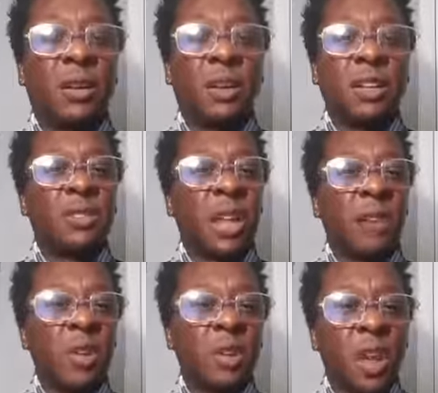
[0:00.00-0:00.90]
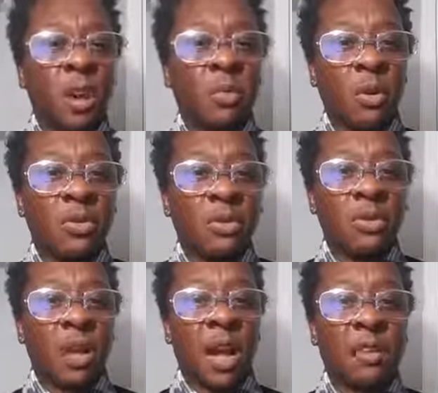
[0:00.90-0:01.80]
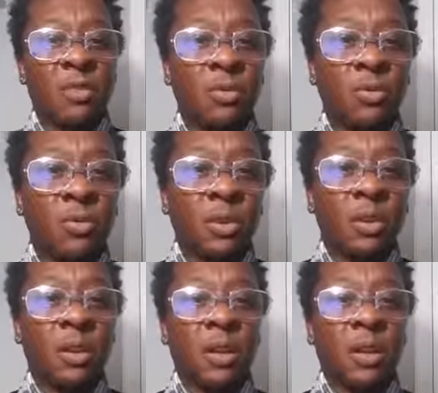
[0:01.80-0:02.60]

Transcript: unless not if you're a young person, high school or